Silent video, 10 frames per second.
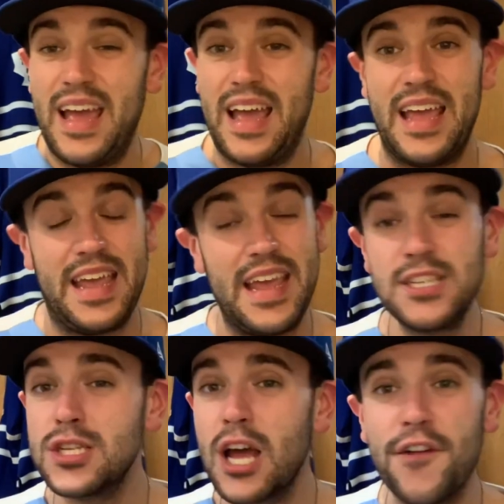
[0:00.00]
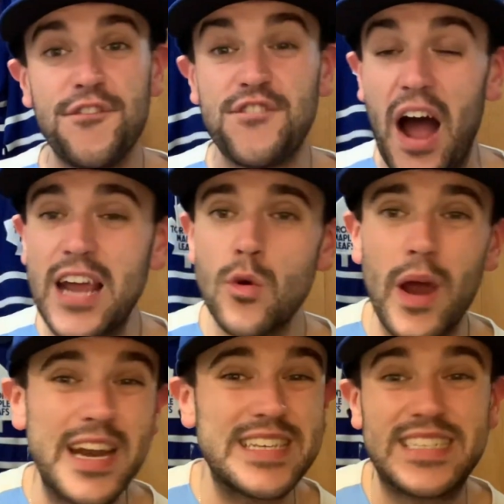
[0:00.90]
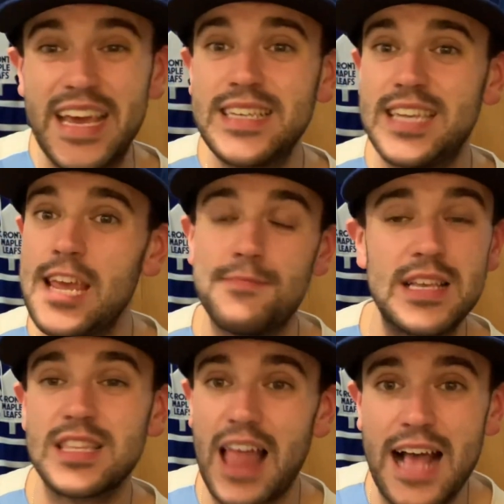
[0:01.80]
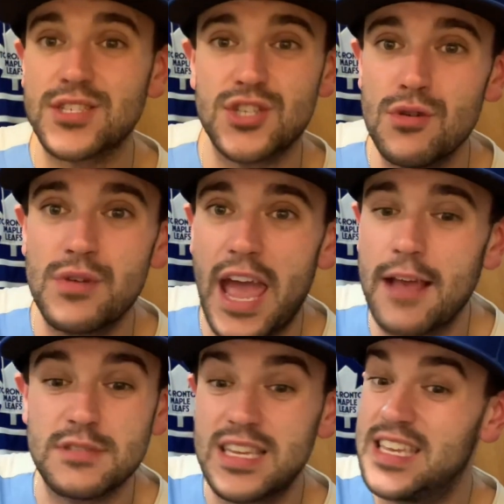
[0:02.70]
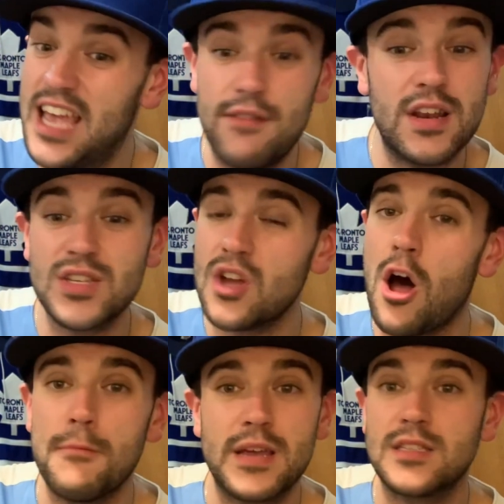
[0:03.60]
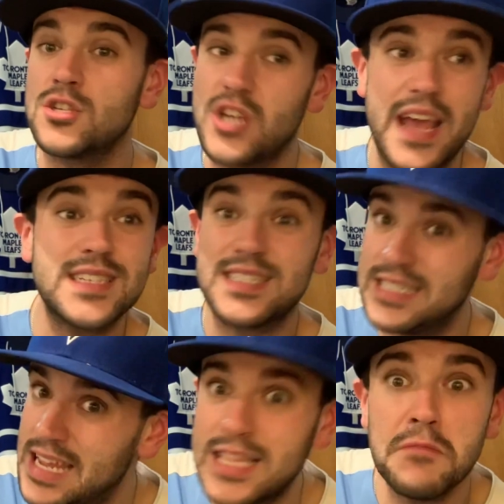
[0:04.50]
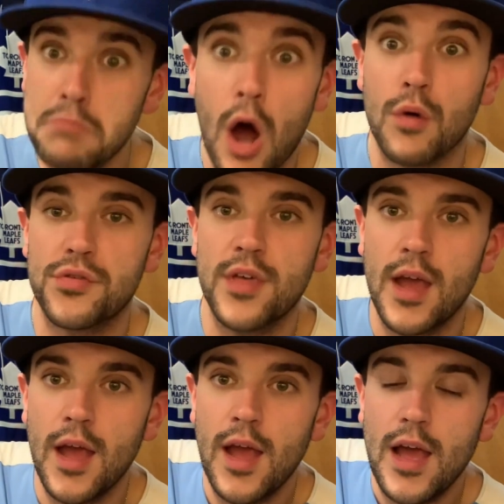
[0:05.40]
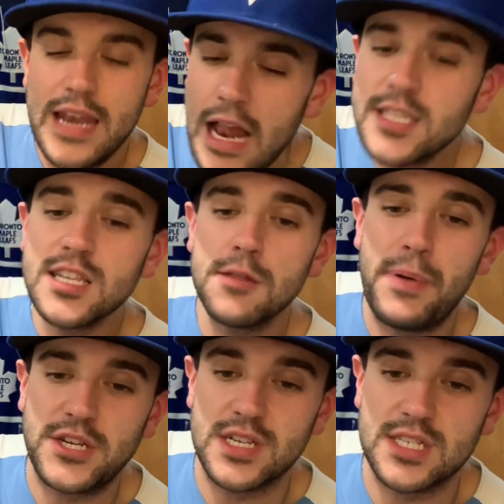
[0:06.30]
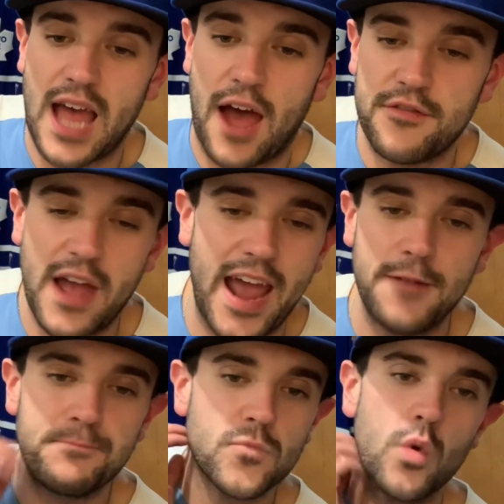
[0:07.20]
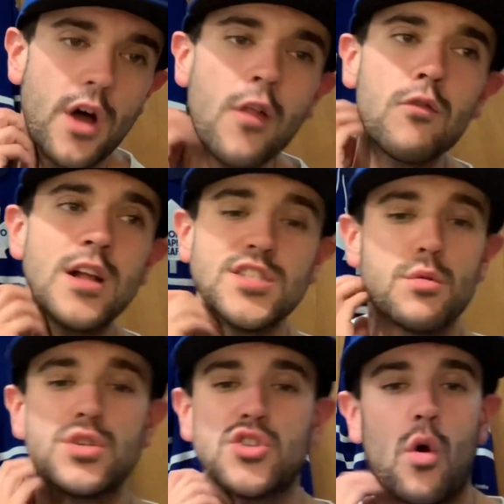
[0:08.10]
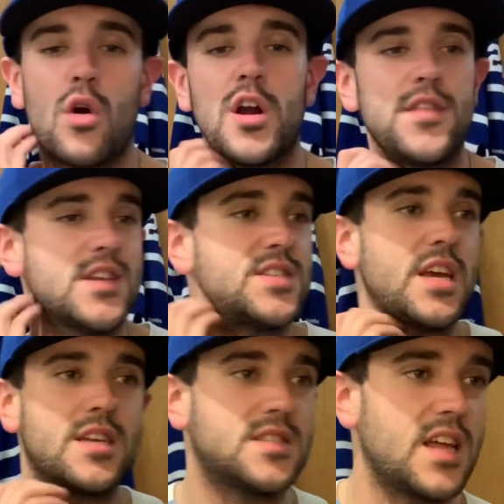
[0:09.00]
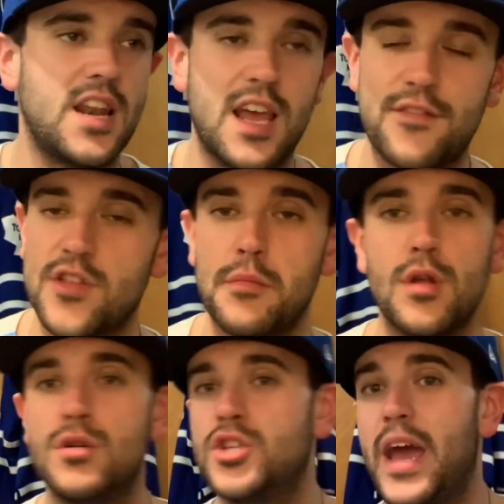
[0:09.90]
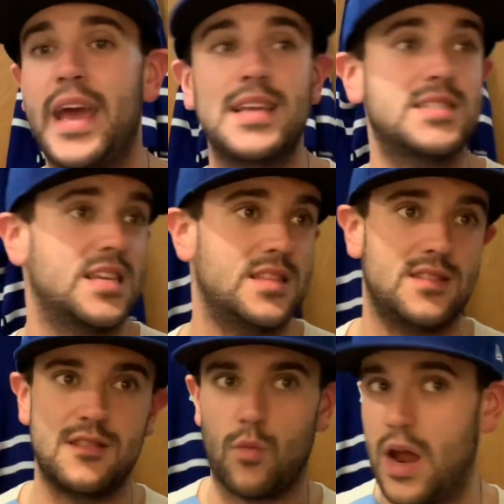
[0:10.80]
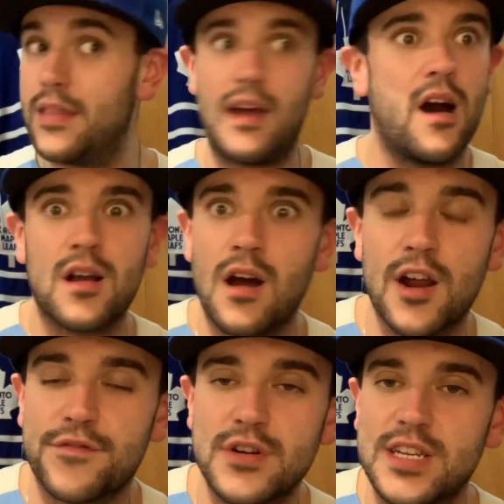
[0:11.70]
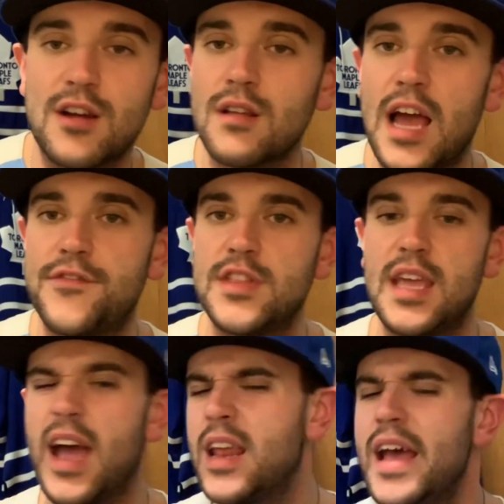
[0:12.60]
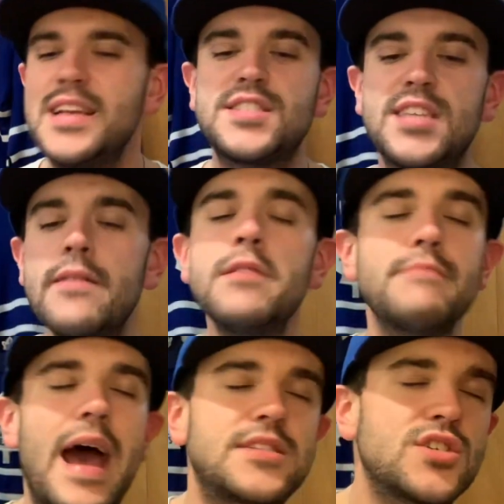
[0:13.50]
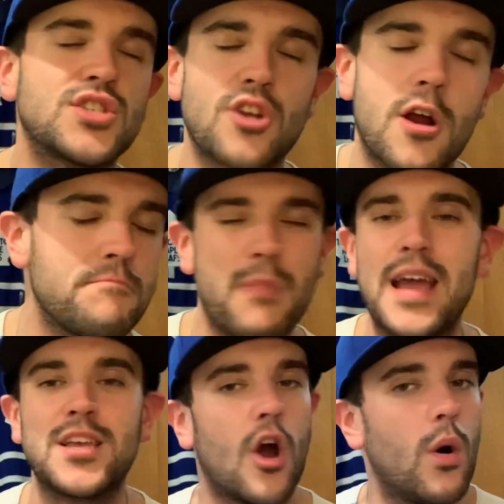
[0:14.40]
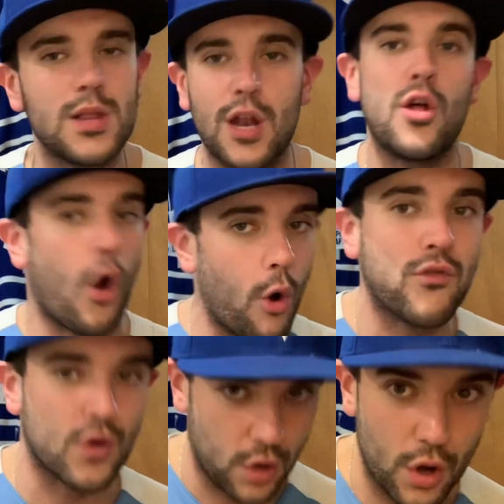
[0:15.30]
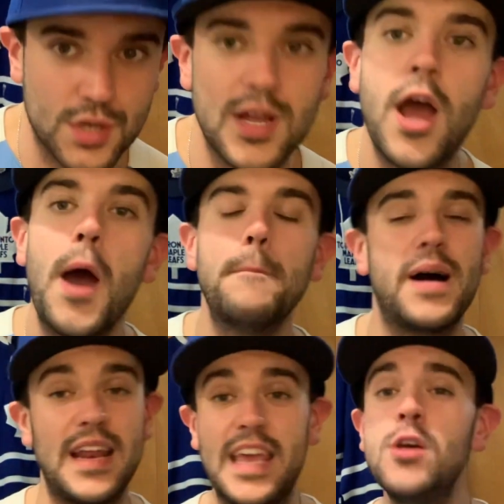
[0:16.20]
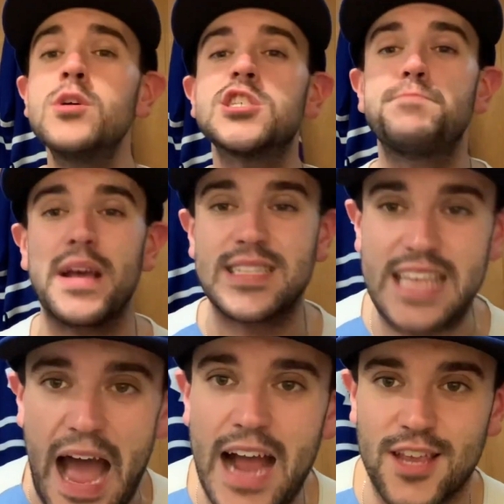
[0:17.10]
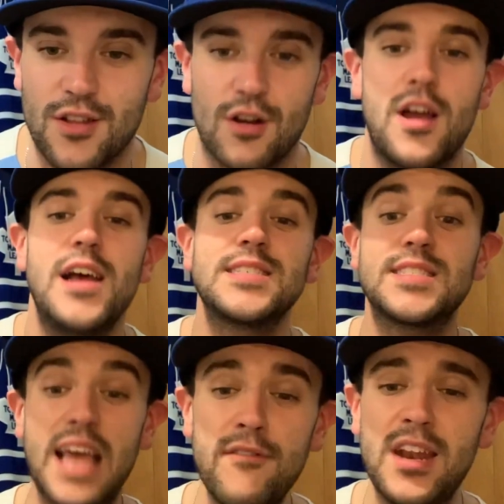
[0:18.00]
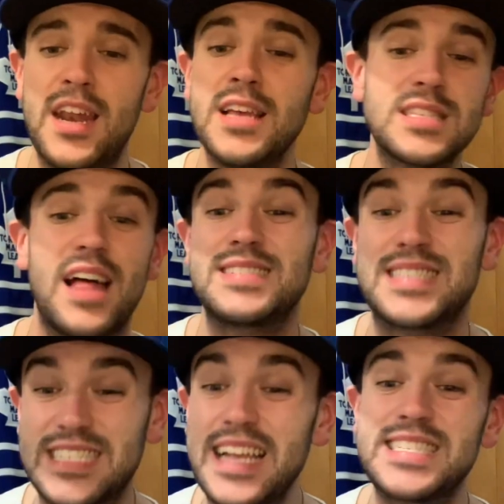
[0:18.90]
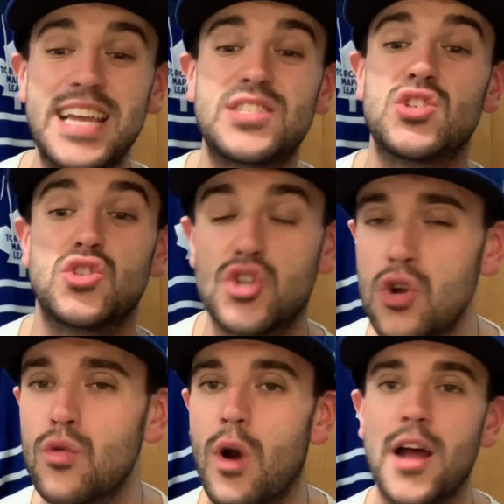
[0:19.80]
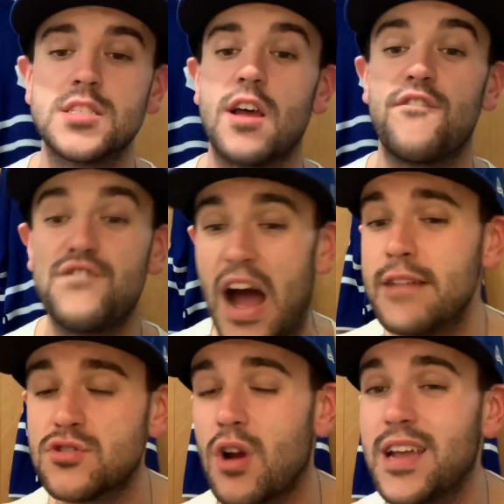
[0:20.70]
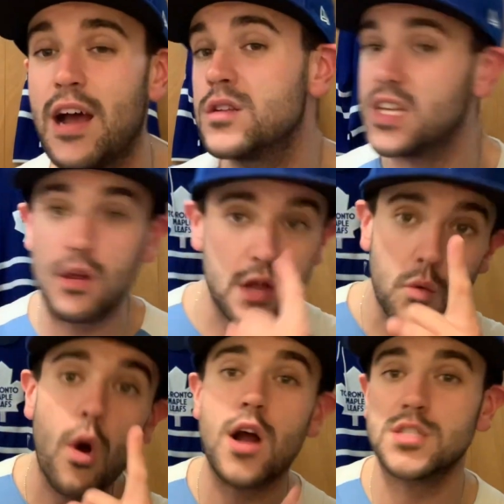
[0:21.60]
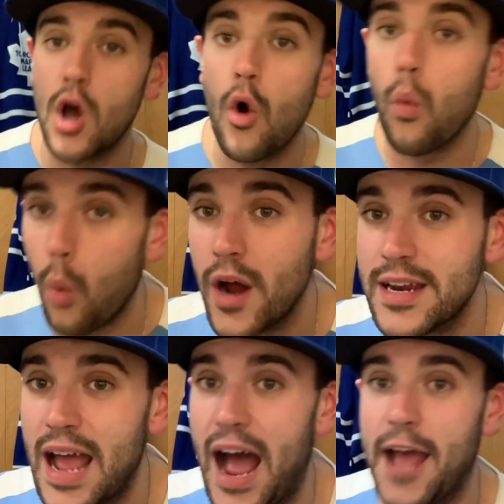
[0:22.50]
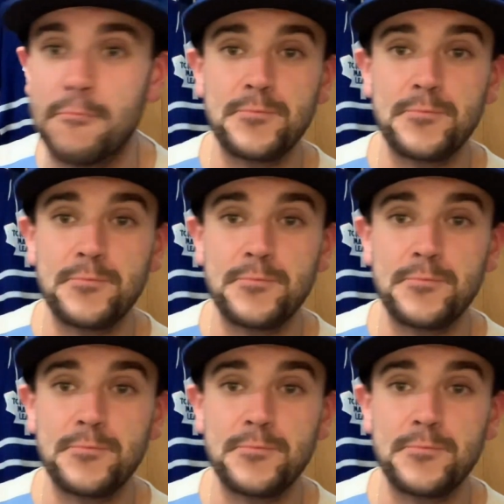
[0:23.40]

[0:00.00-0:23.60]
he's just going to find a way to dig deep these last 2 games and give it his all, because the Jays need them both. Now let's get to the pitching staff. And with all the runs that were scored in the 6th inning for the Blue Jays and the way they hung on for dear life at the end, Steven Matz's start might go a little overlooked. But he was spectacular. 7 innings, allowed 6 hits, 2 runs, 5 strikeouts, and he only walked 1 guy.